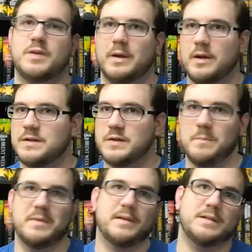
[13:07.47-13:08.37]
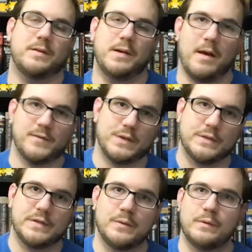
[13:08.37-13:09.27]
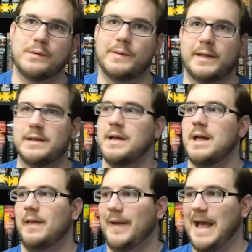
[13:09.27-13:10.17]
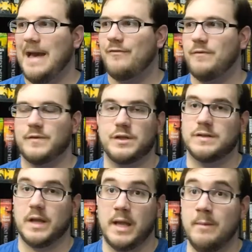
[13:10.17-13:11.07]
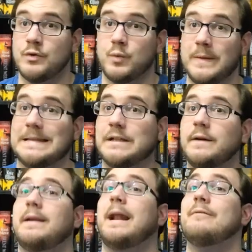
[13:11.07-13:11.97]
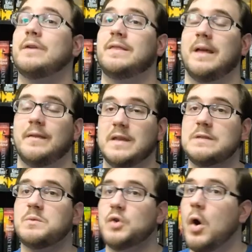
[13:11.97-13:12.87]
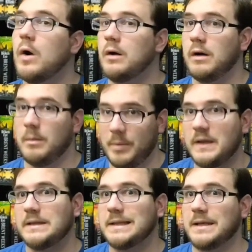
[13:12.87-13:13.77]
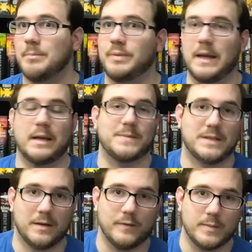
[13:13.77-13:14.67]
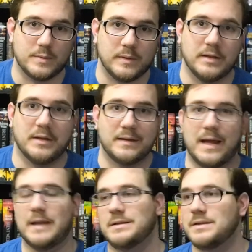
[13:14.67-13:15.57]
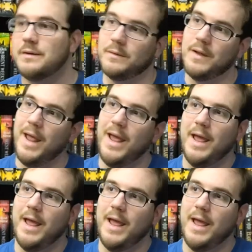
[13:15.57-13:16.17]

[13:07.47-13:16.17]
So he goes to a military officer school, and like half of it's just like, he was really good at everything. This was harder, but then he applied himself and was really good at that too.